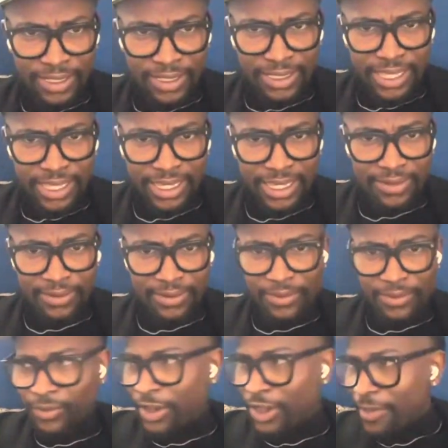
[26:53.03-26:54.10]
Like,
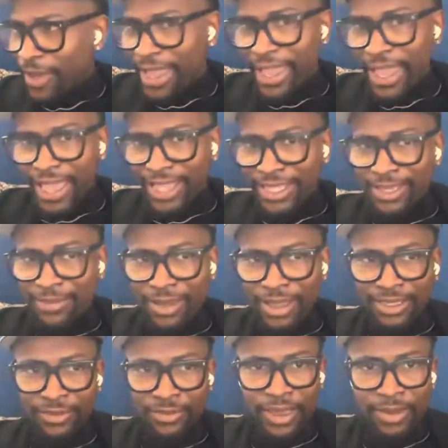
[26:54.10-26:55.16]
where am I at? Am I
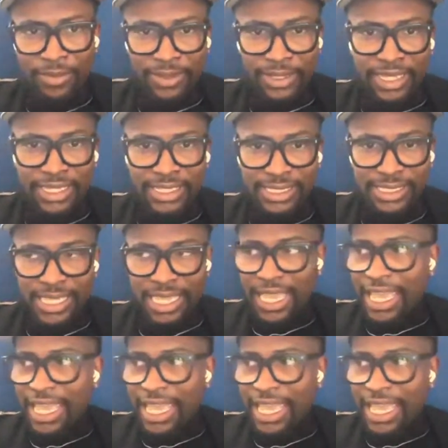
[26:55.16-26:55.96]
at the right place?